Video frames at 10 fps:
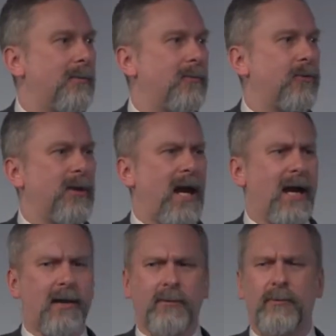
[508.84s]
So we
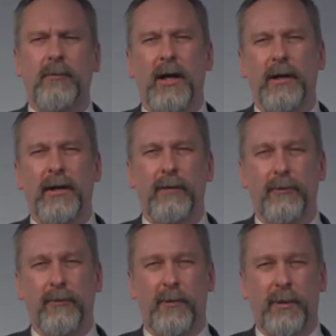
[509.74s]
had, I think it
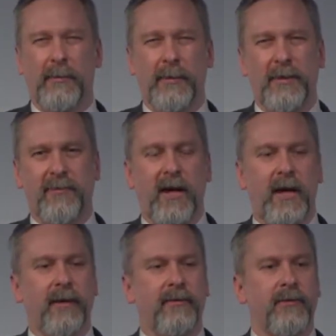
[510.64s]
was 4, maybe
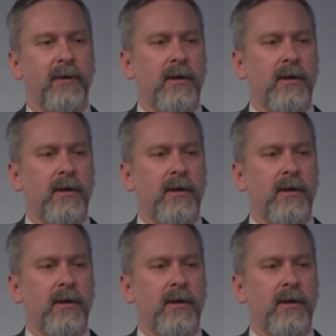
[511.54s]
5